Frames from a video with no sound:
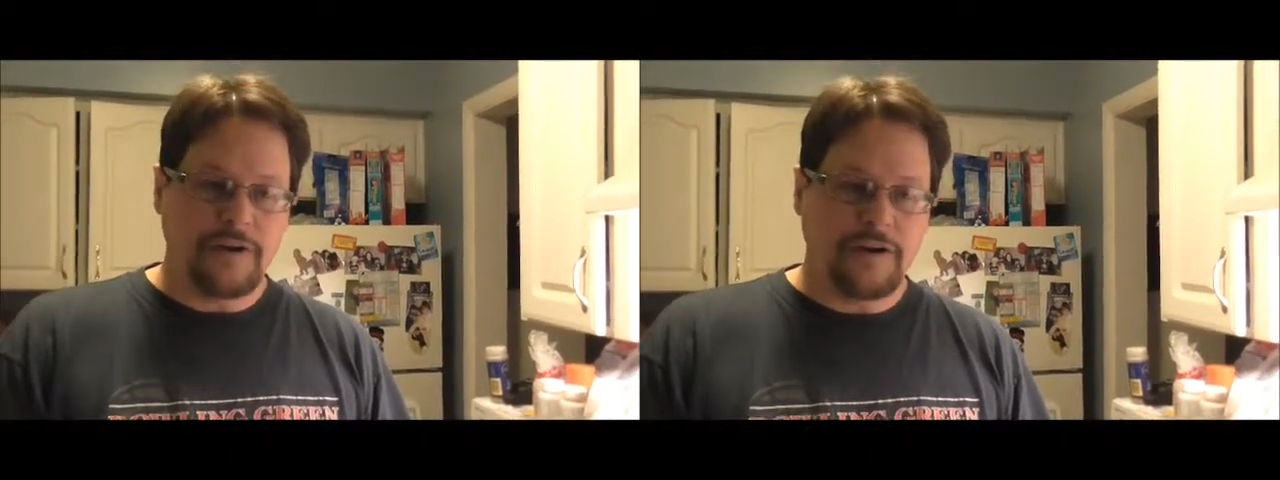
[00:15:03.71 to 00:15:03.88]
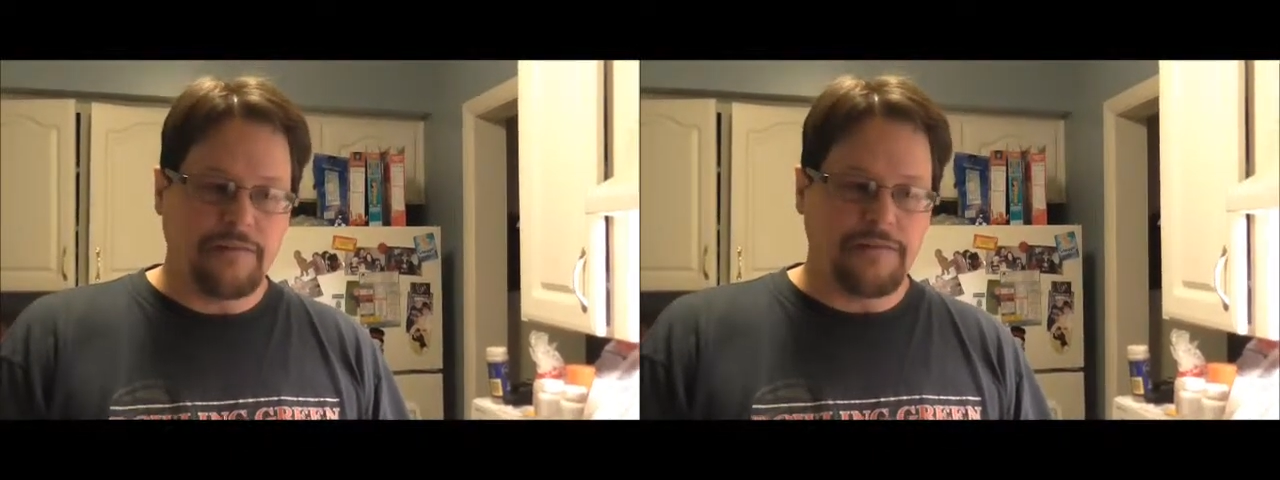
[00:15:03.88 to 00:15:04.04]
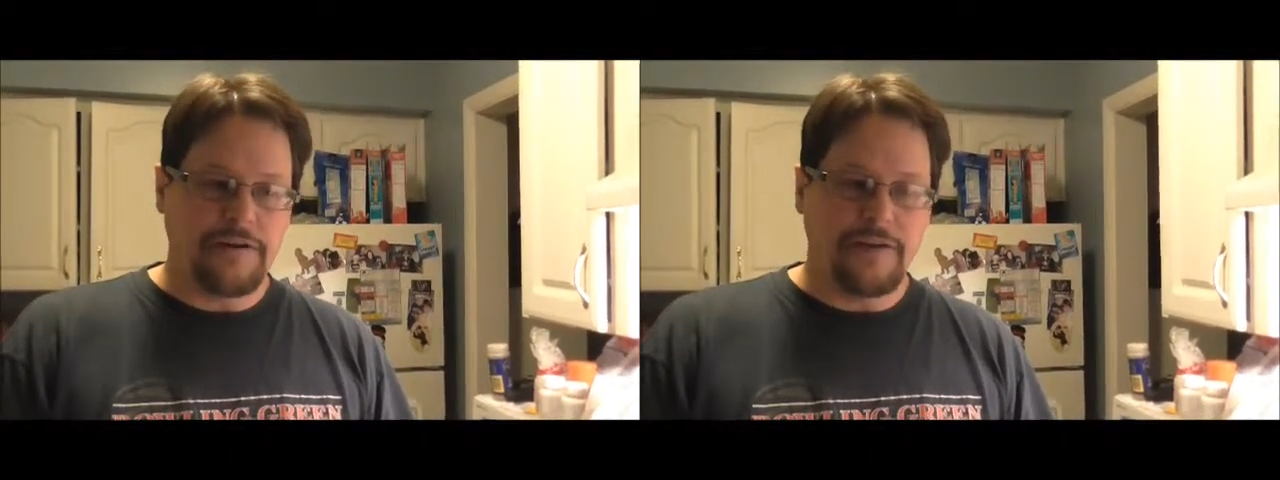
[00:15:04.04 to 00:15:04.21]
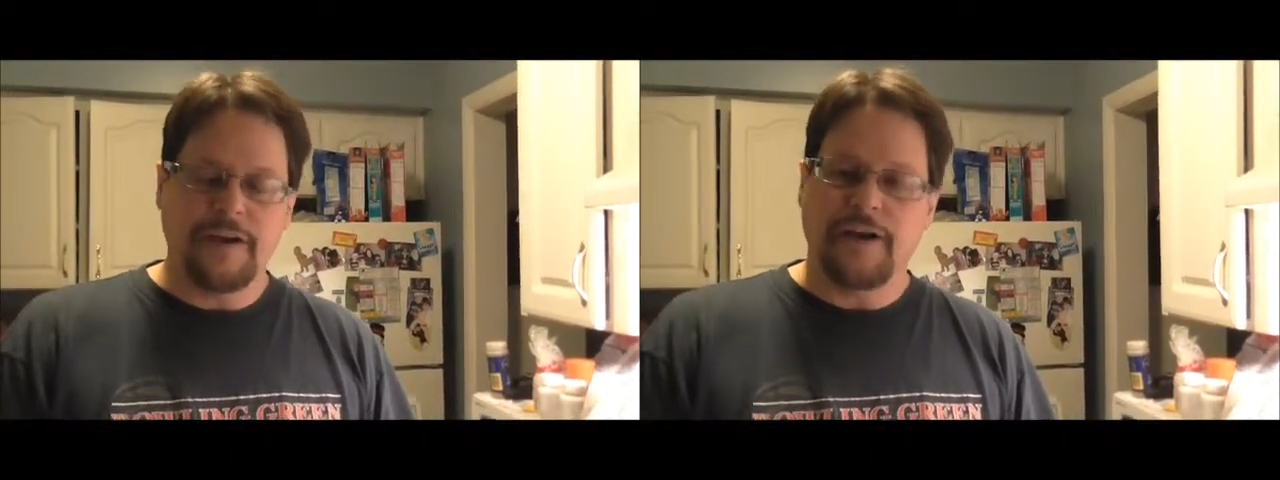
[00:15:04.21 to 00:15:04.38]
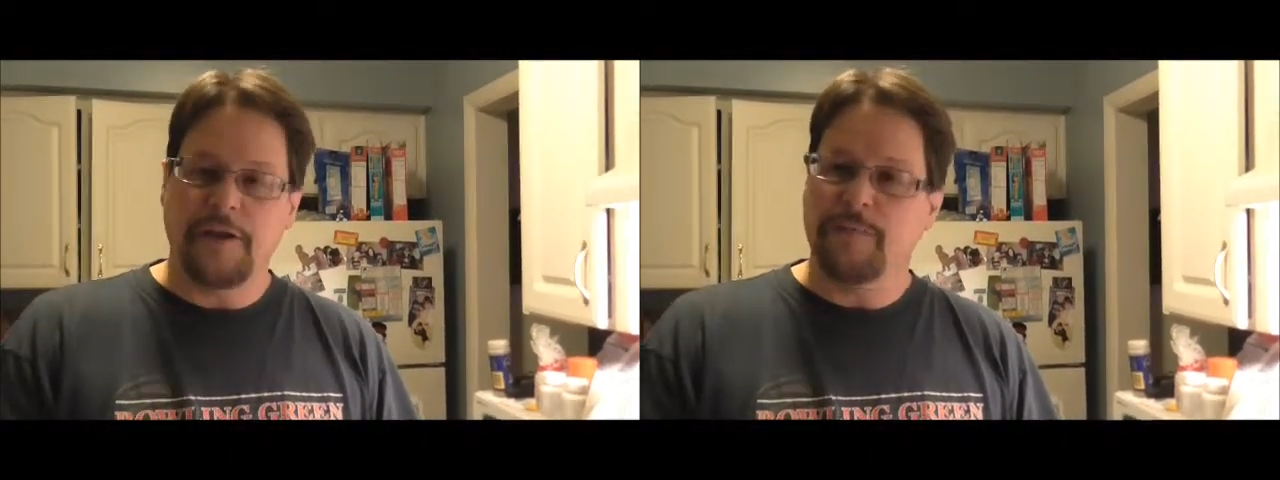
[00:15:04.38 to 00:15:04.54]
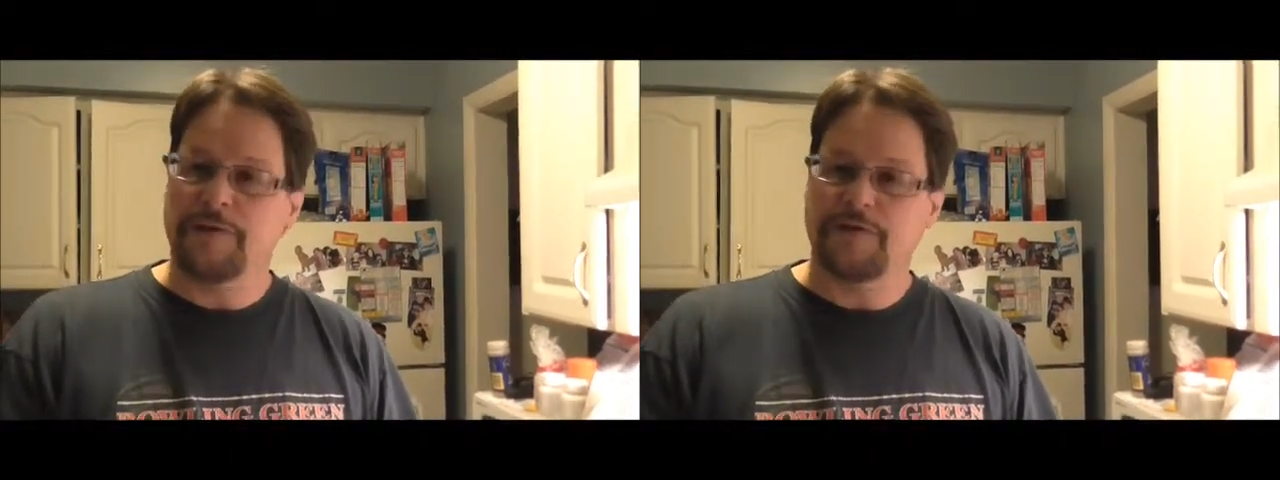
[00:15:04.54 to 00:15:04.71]
of the
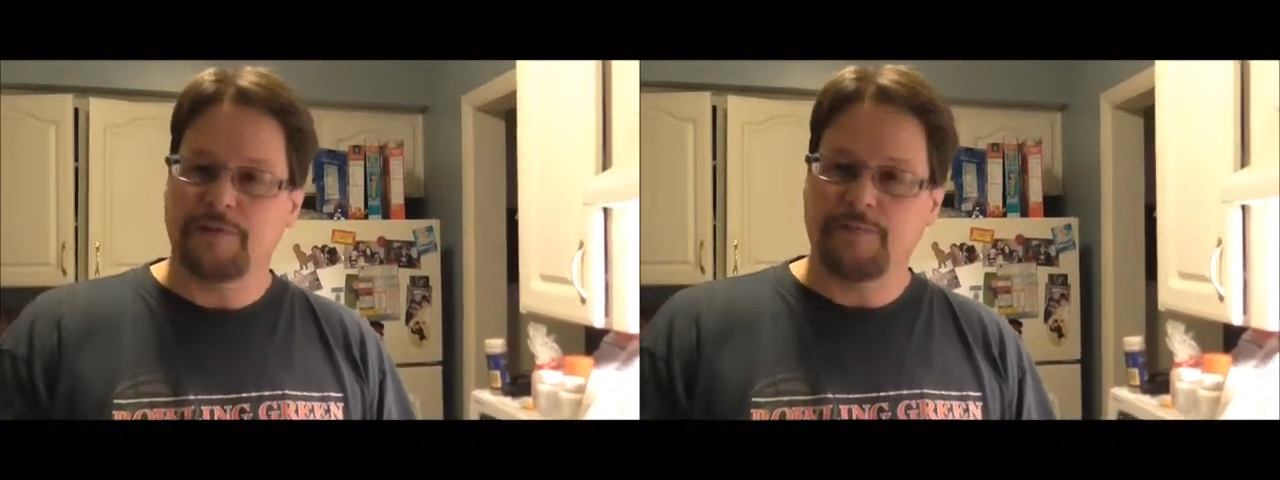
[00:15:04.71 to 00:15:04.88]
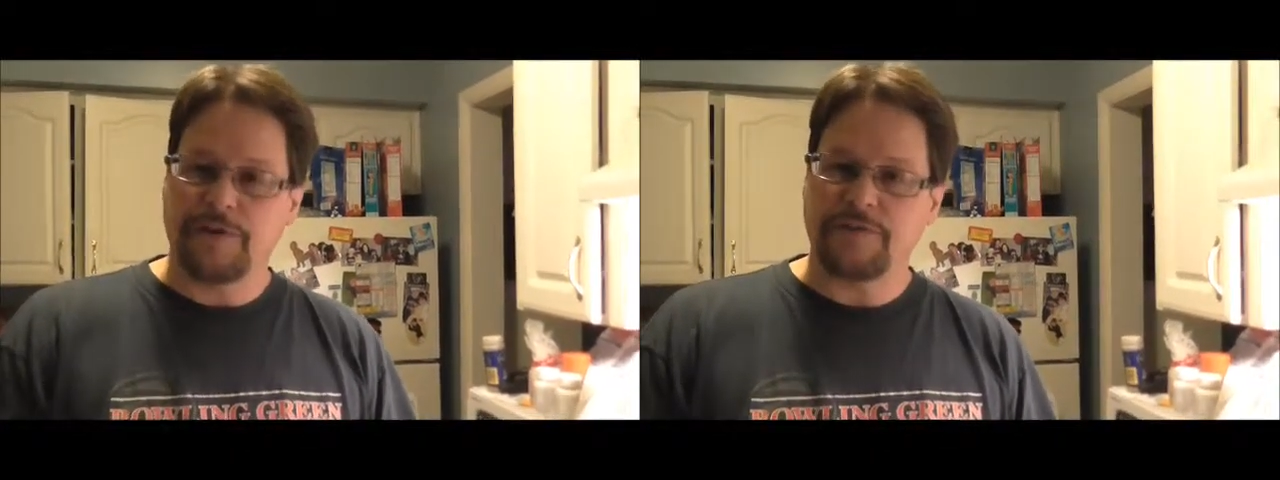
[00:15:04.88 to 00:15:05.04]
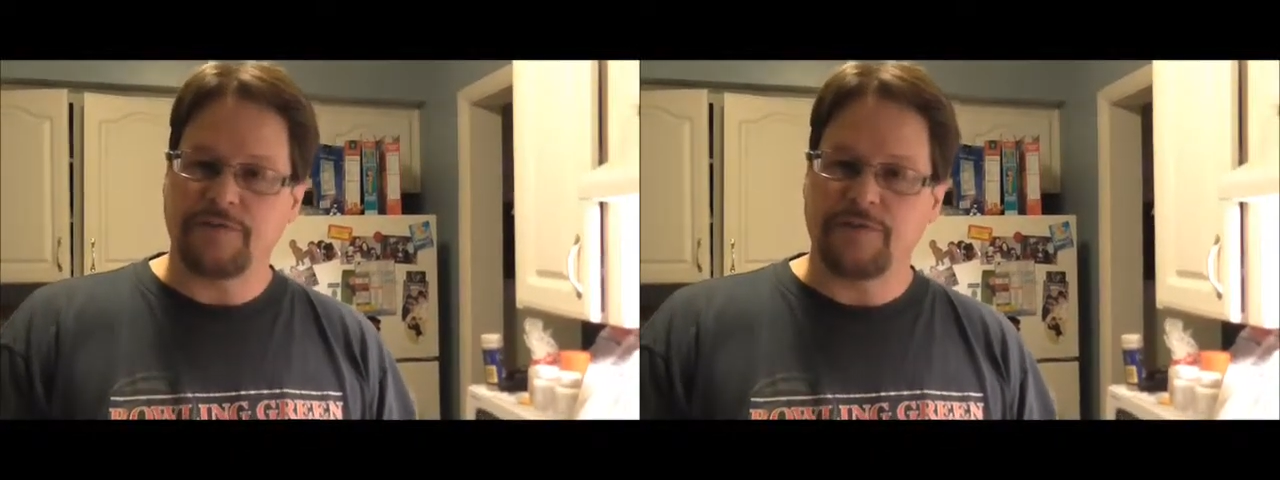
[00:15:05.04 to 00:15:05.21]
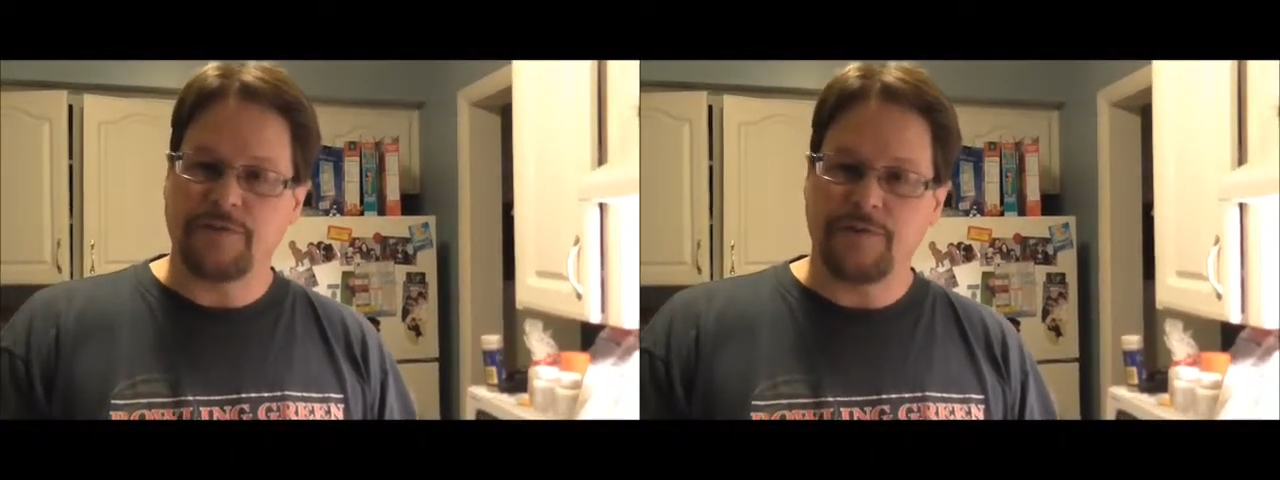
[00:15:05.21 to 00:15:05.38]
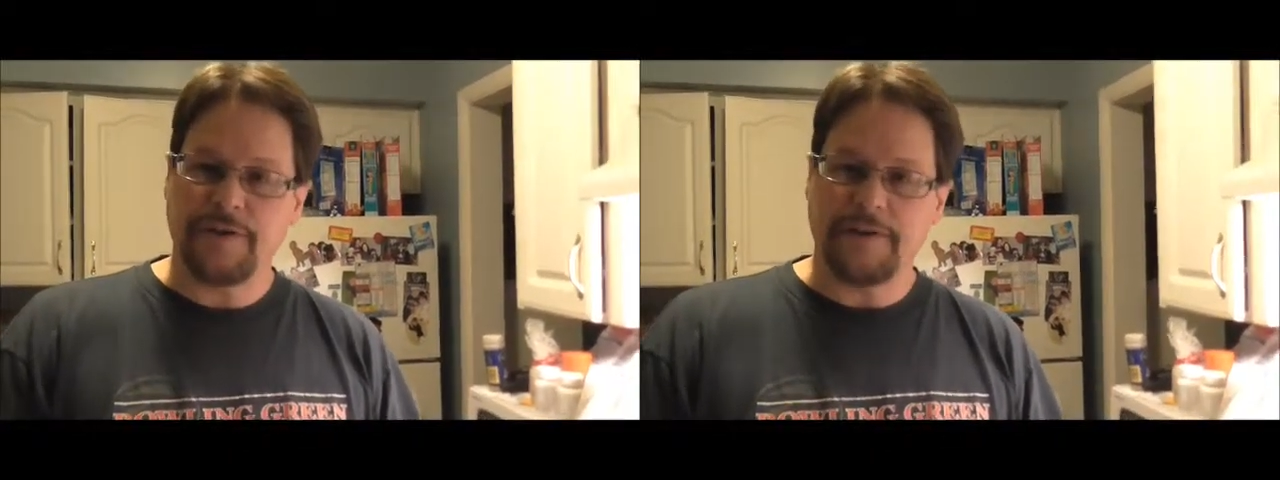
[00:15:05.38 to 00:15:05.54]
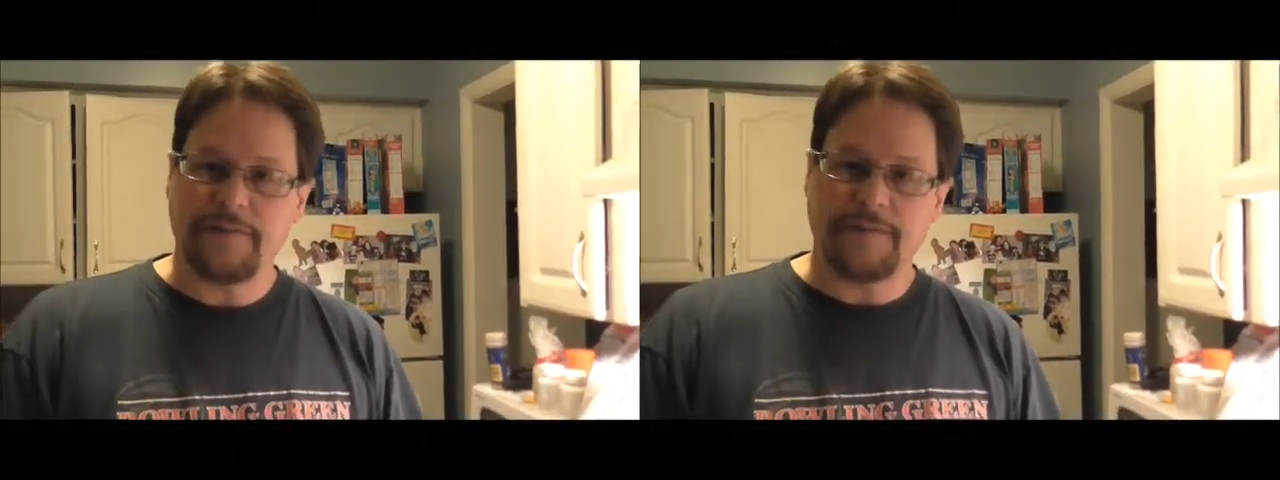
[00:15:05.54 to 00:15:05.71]
honey mustard pretzels
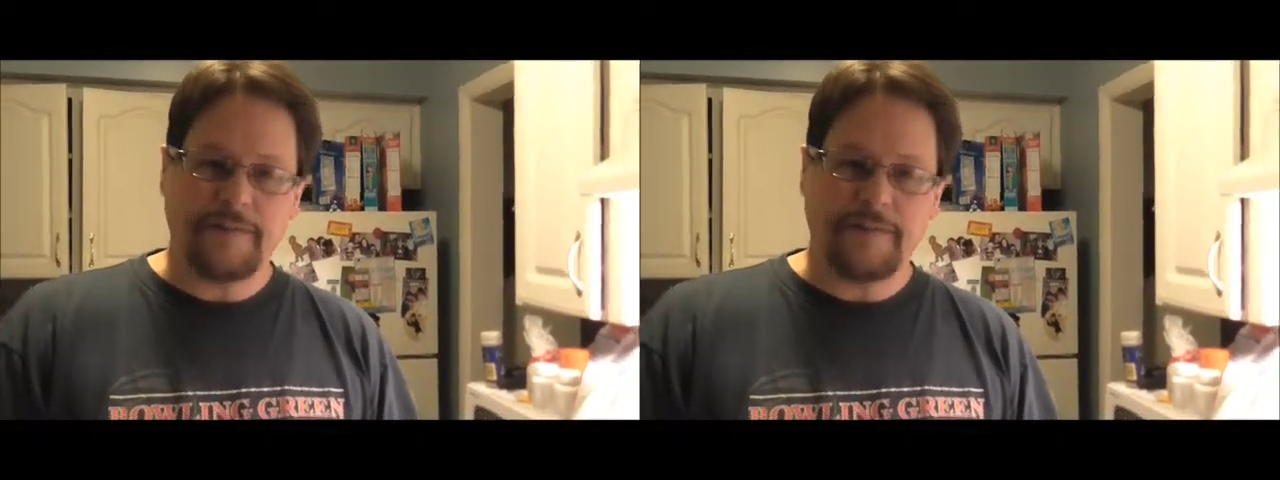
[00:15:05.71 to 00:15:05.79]
to it